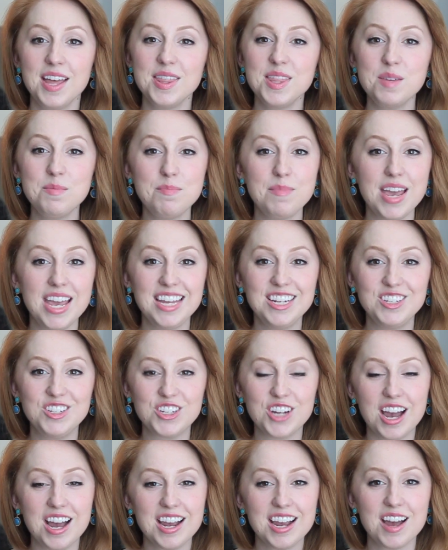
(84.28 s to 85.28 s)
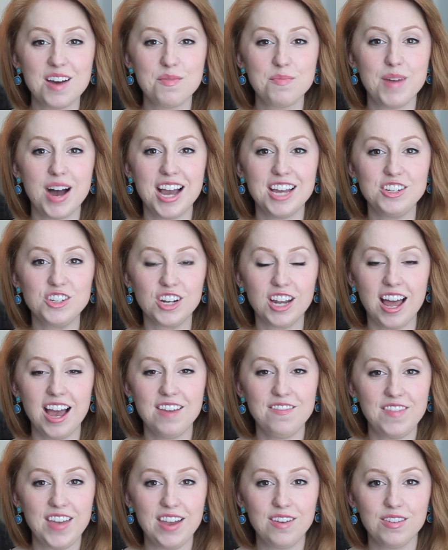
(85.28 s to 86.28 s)
The main chunk of my
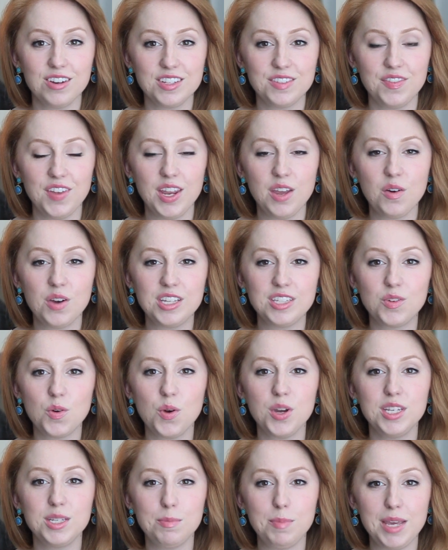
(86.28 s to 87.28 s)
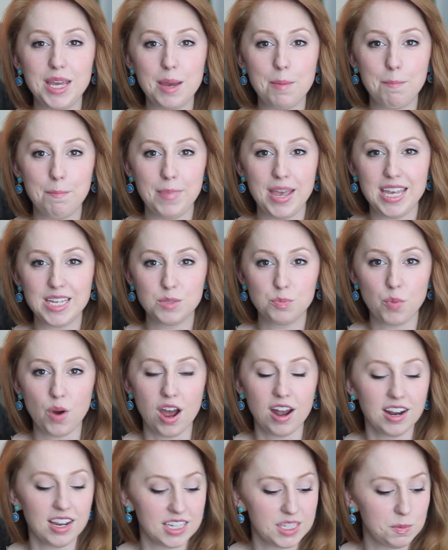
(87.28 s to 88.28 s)
July favorites video is going to be base
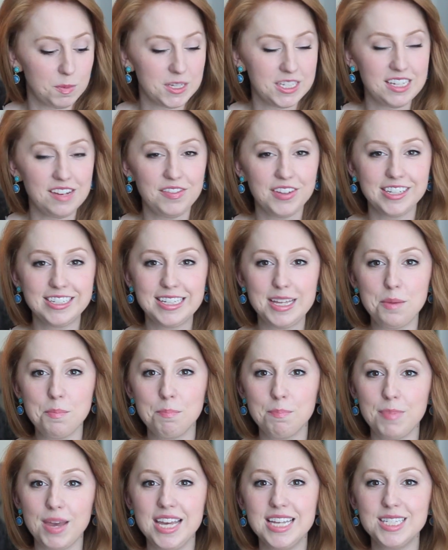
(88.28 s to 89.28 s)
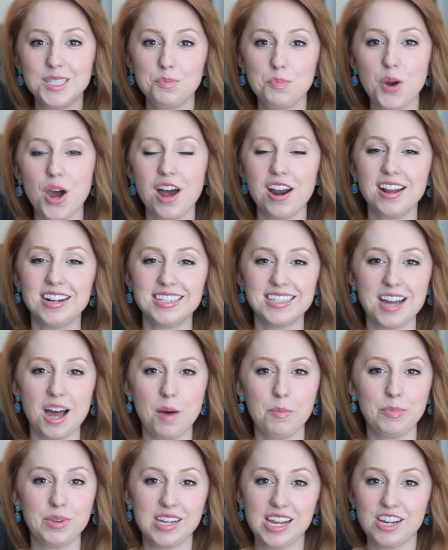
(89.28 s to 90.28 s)
products, specifically base product
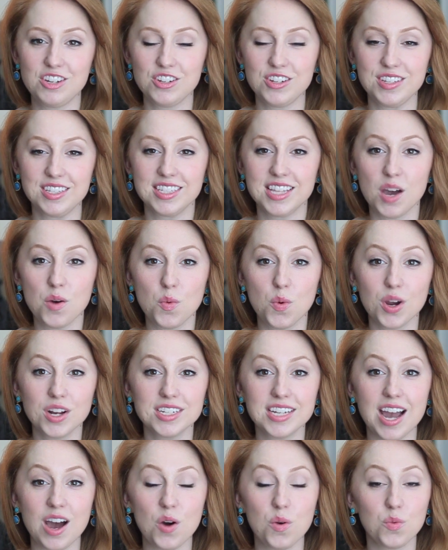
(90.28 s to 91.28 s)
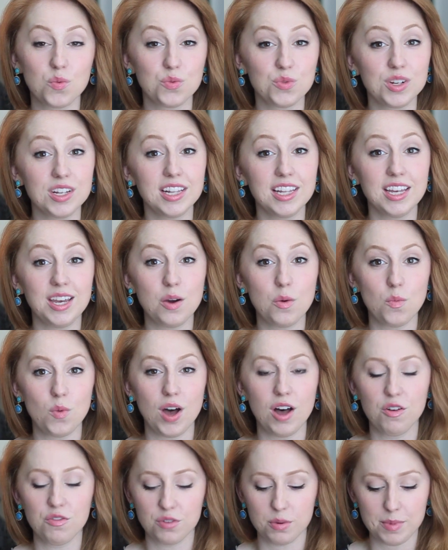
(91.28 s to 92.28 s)
combinations that worked out really
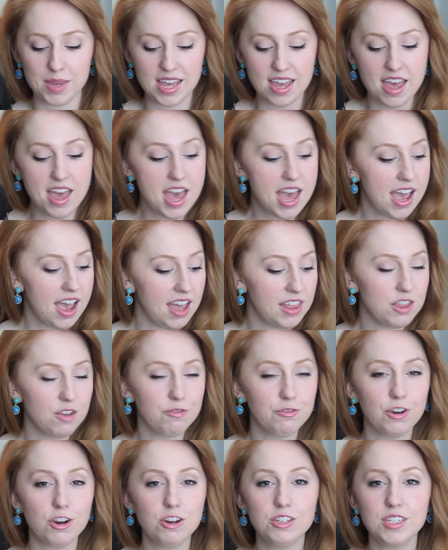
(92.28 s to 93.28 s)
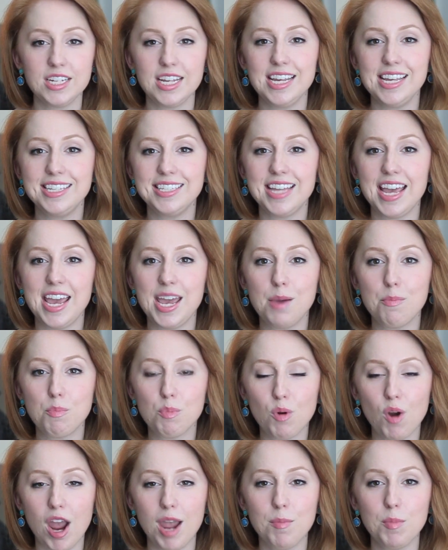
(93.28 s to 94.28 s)
well for me. And the first is a
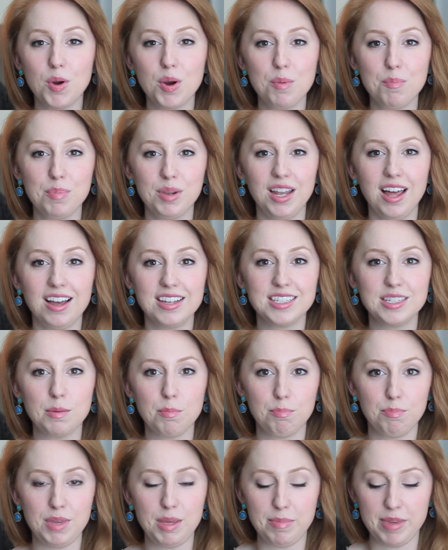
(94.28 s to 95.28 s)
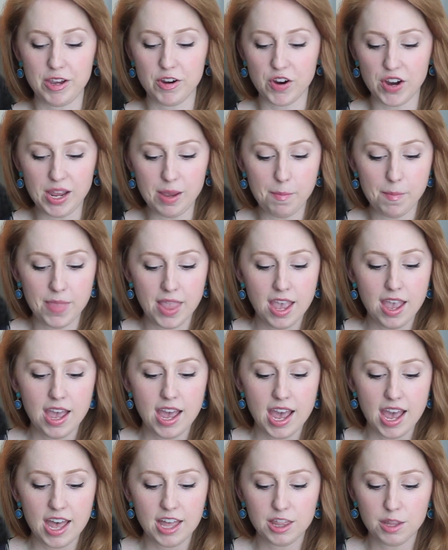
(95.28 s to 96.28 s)
primer plus B B cream.
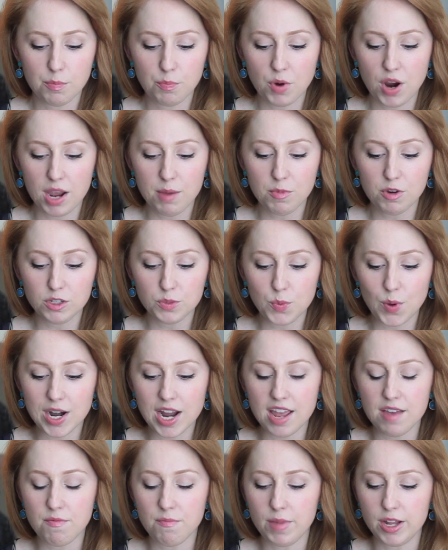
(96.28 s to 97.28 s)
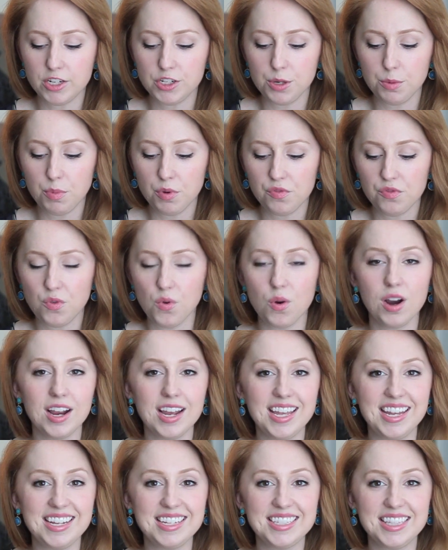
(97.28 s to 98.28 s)
And the primer is one I have mentioned before.
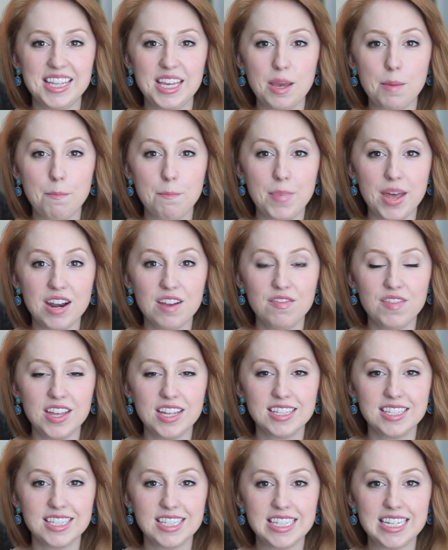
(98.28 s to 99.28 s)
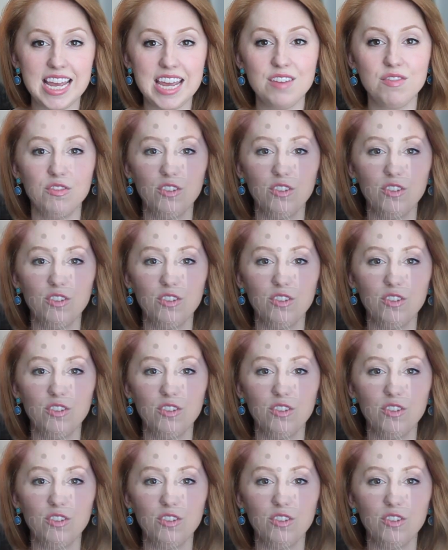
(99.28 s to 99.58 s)
It is the Benefit Stay